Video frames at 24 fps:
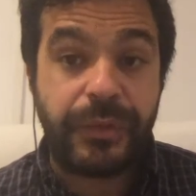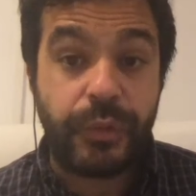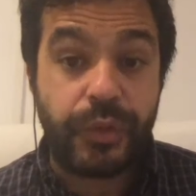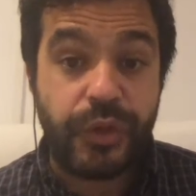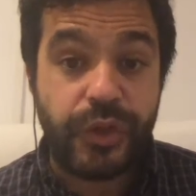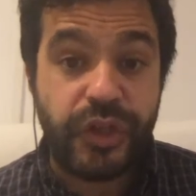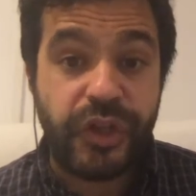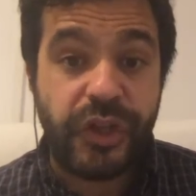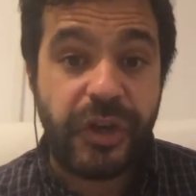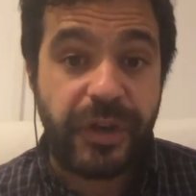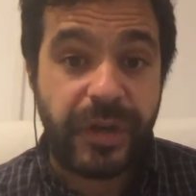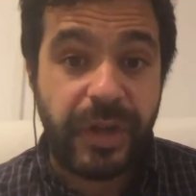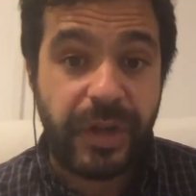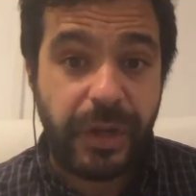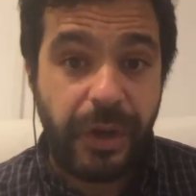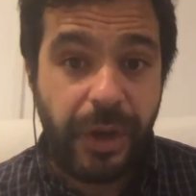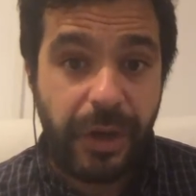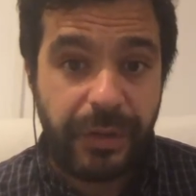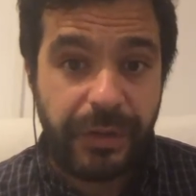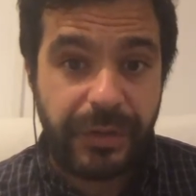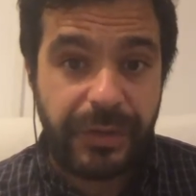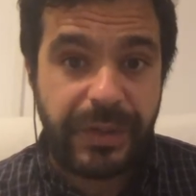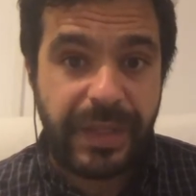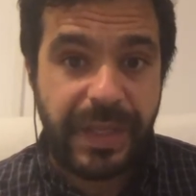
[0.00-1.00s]
to share
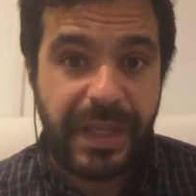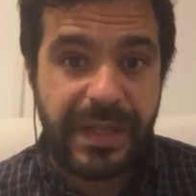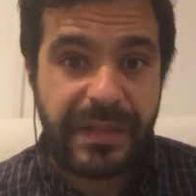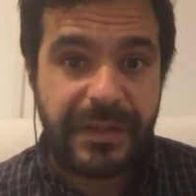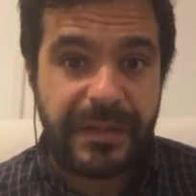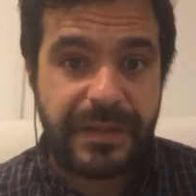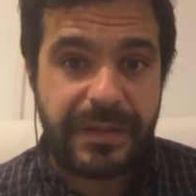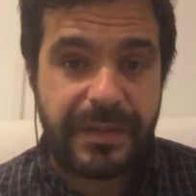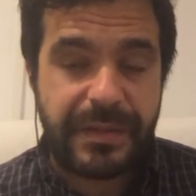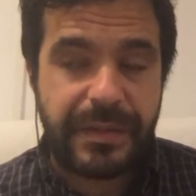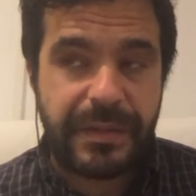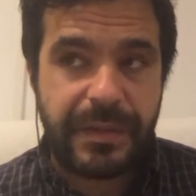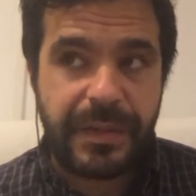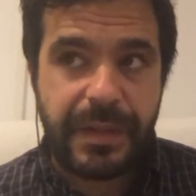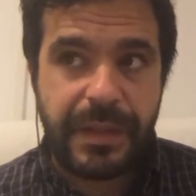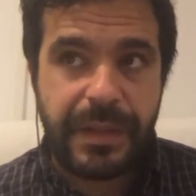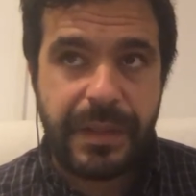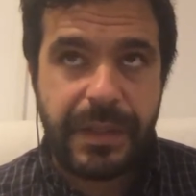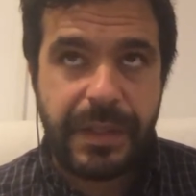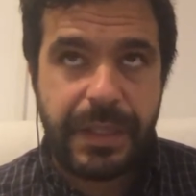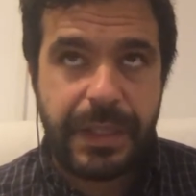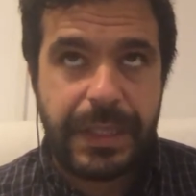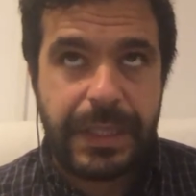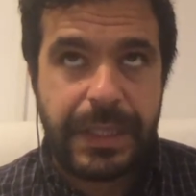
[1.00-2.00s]
contents,
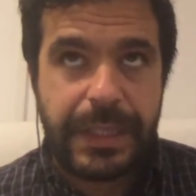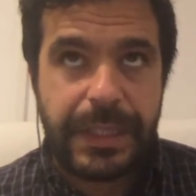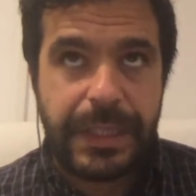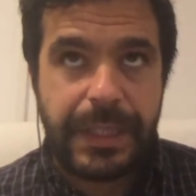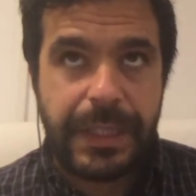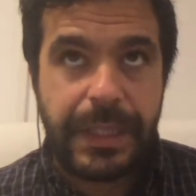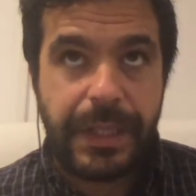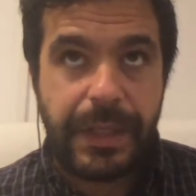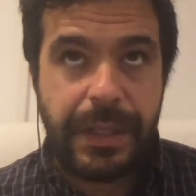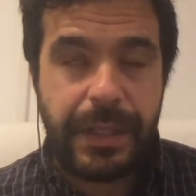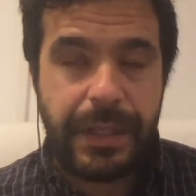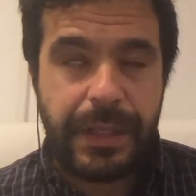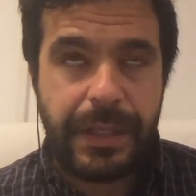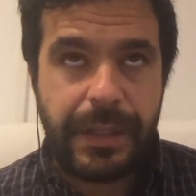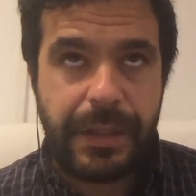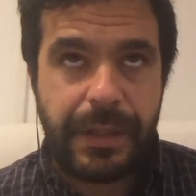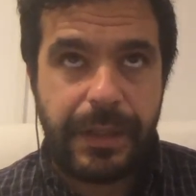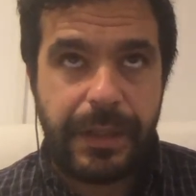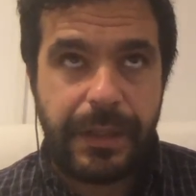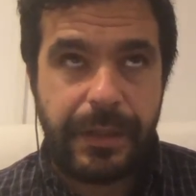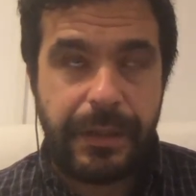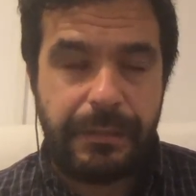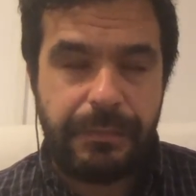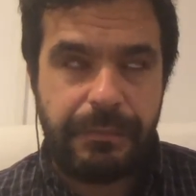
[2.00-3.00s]

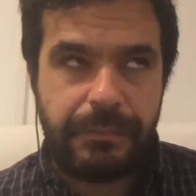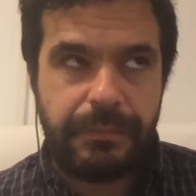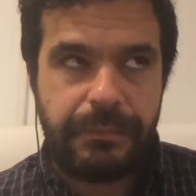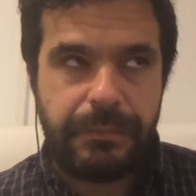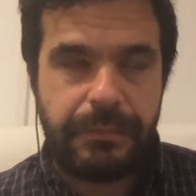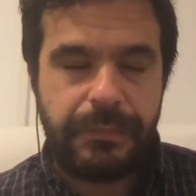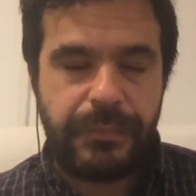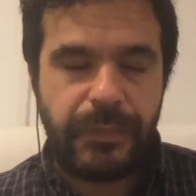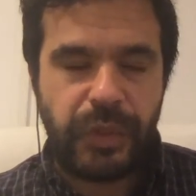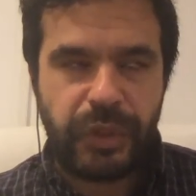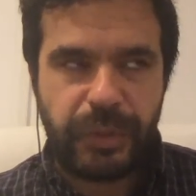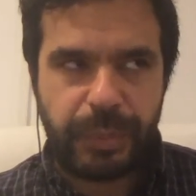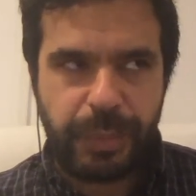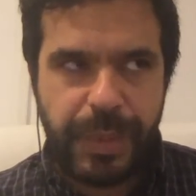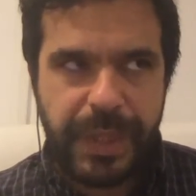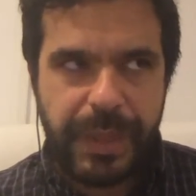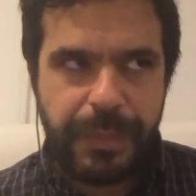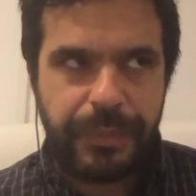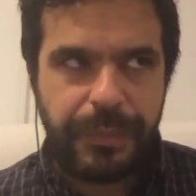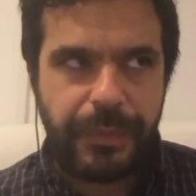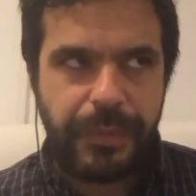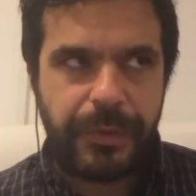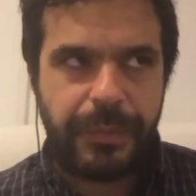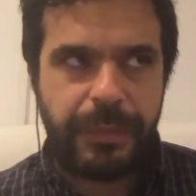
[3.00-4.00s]
not
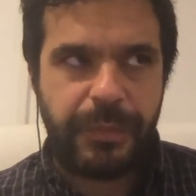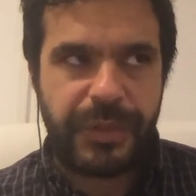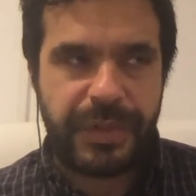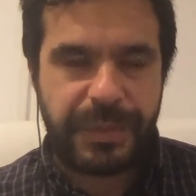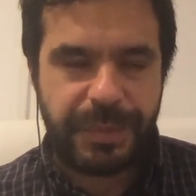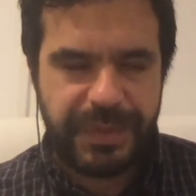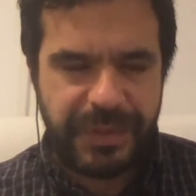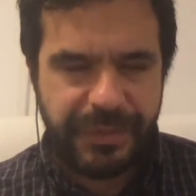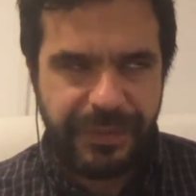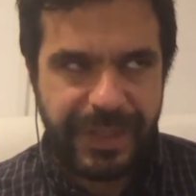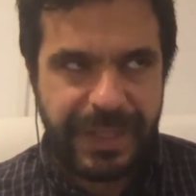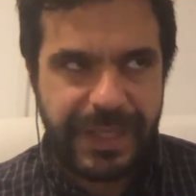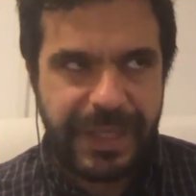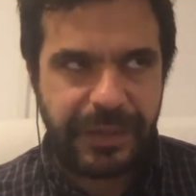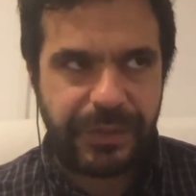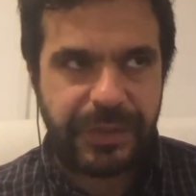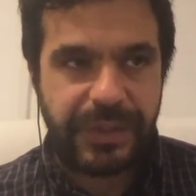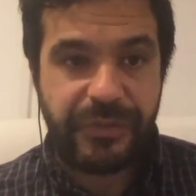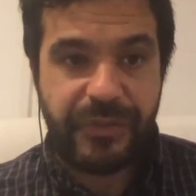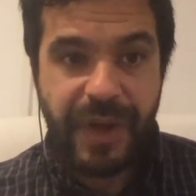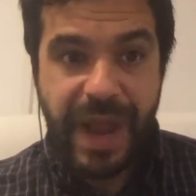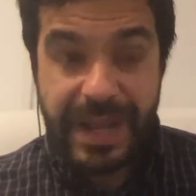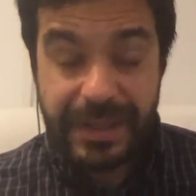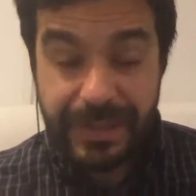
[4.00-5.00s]
people, more specifically, kind of
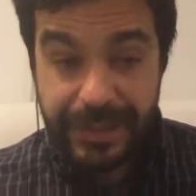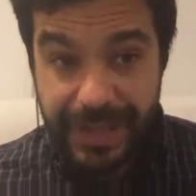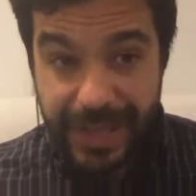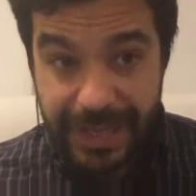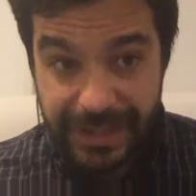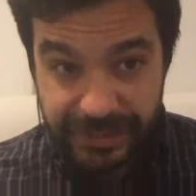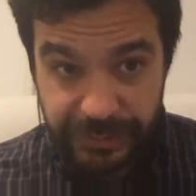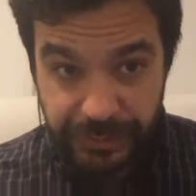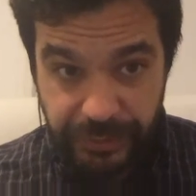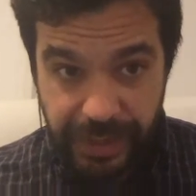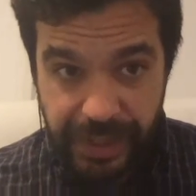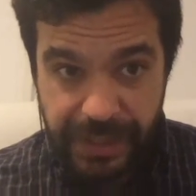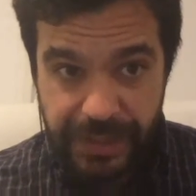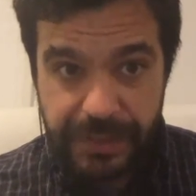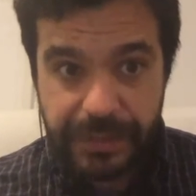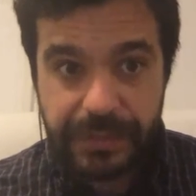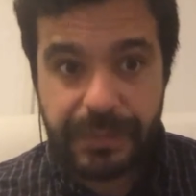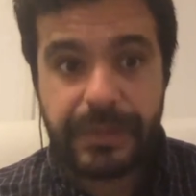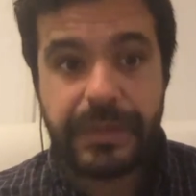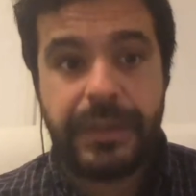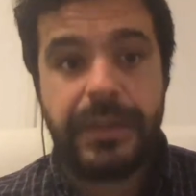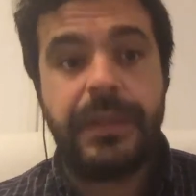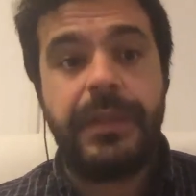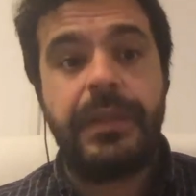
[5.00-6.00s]
the right electorate
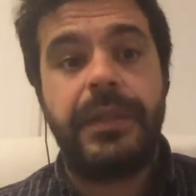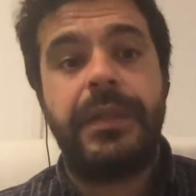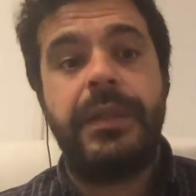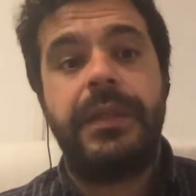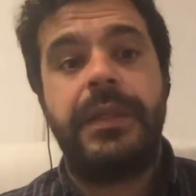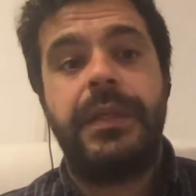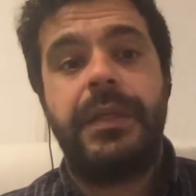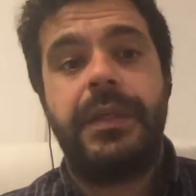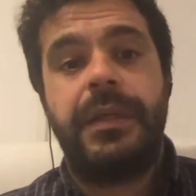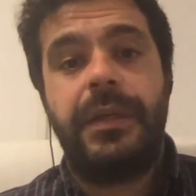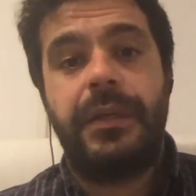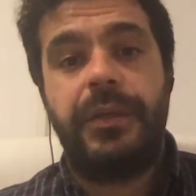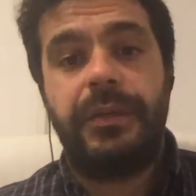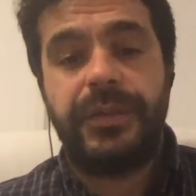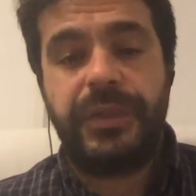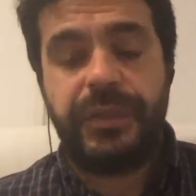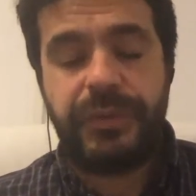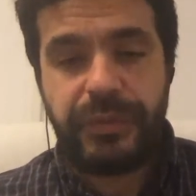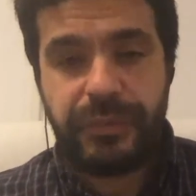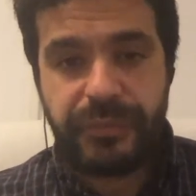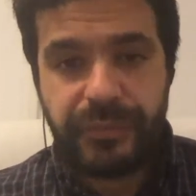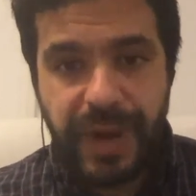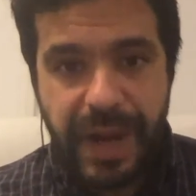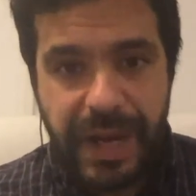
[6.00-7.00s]
or the
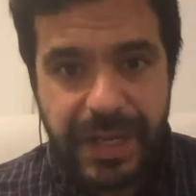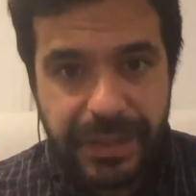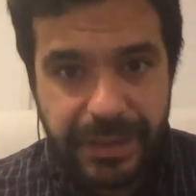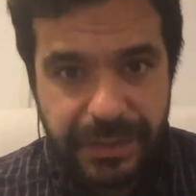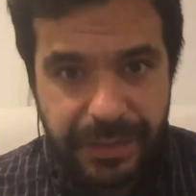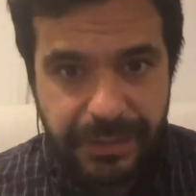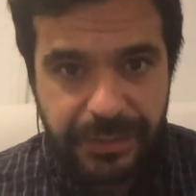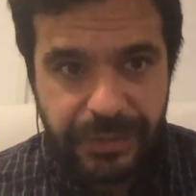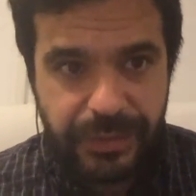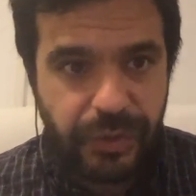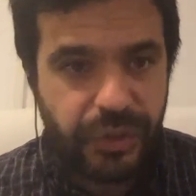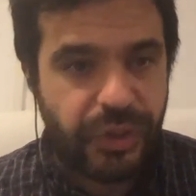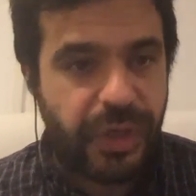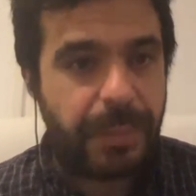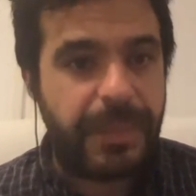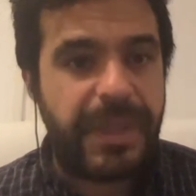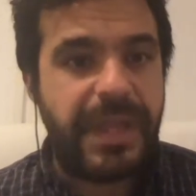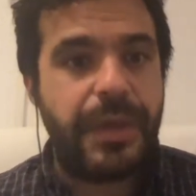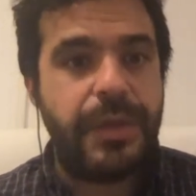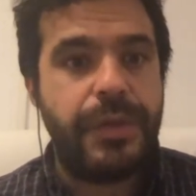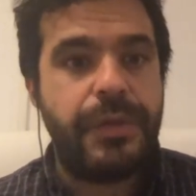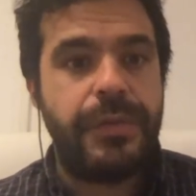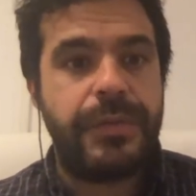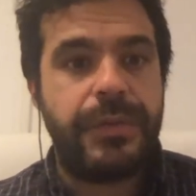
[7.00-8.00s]
right social
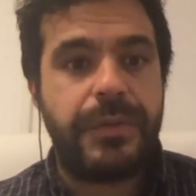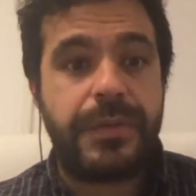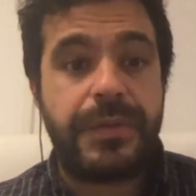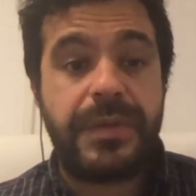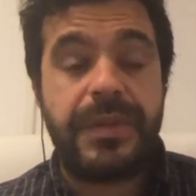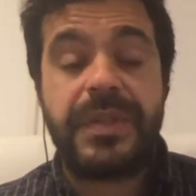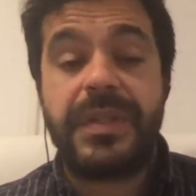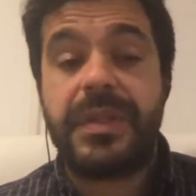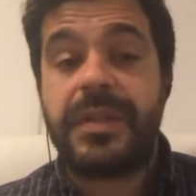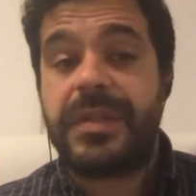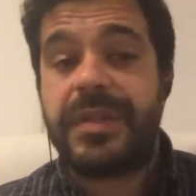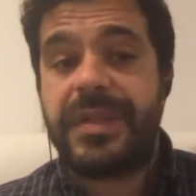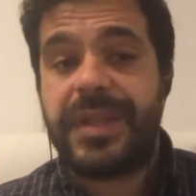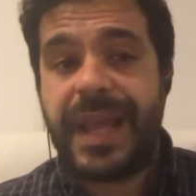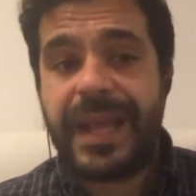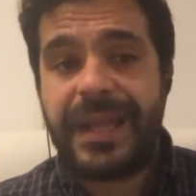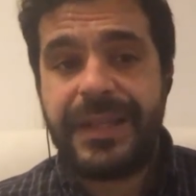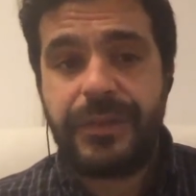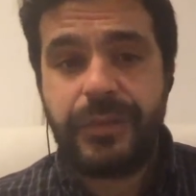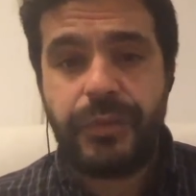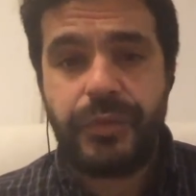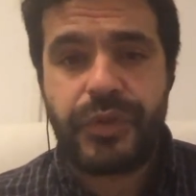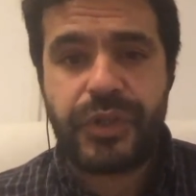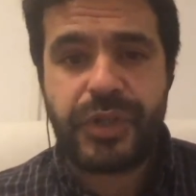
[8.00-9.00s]
media users
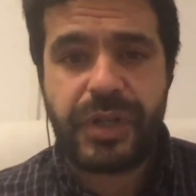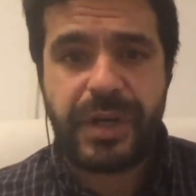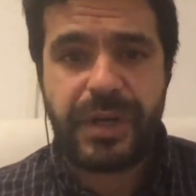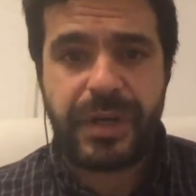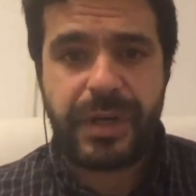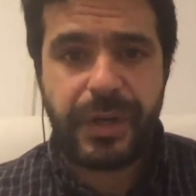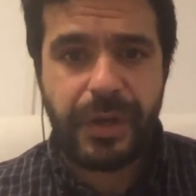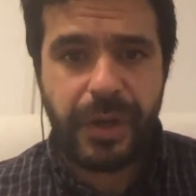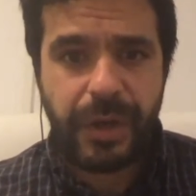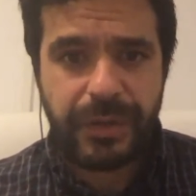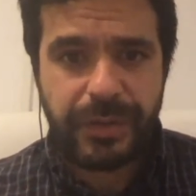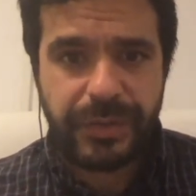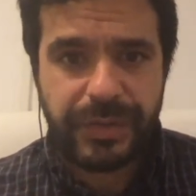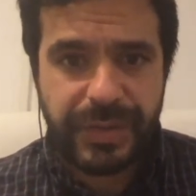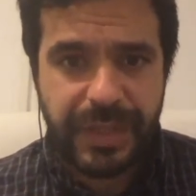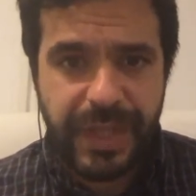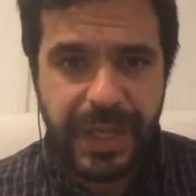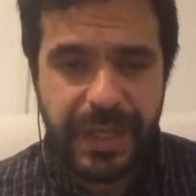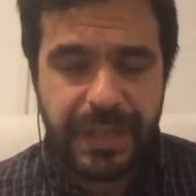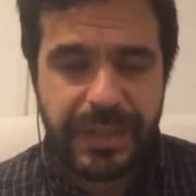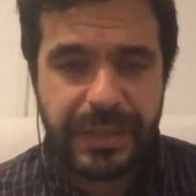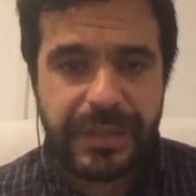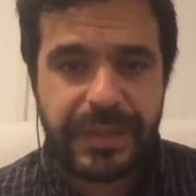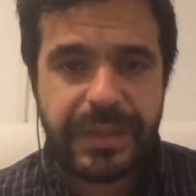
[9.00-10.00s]
tend to share
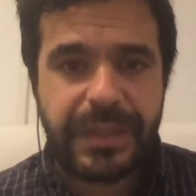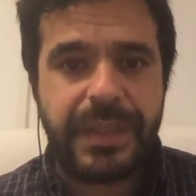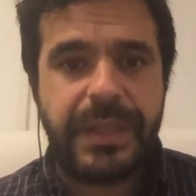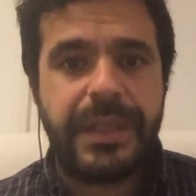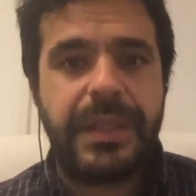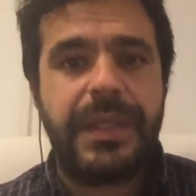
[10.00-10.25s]
content